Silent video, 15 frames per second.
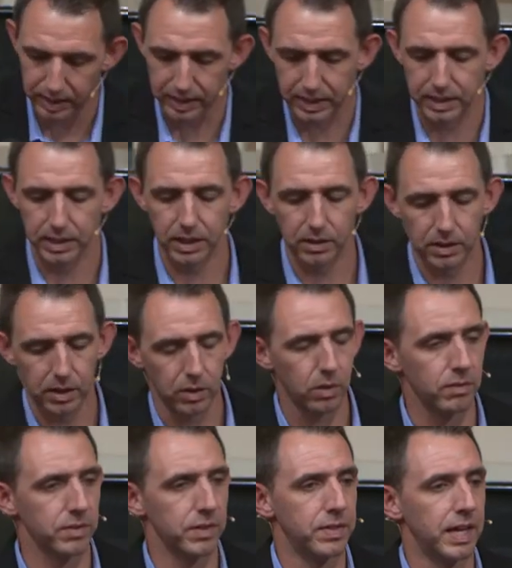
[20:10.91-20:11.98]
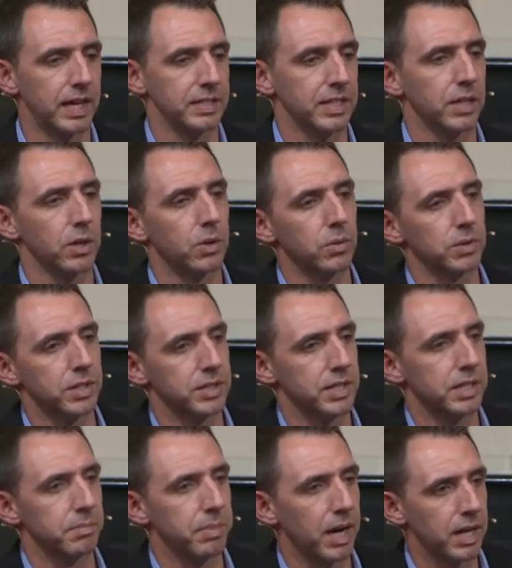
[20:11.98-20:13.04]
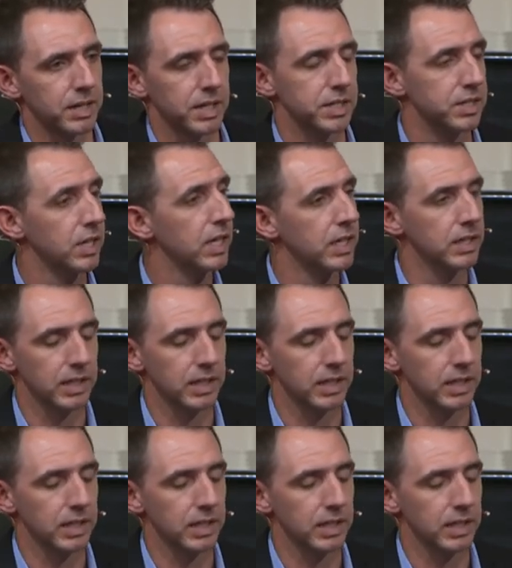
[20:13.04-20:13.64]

and can let go of the things that hold us in bondage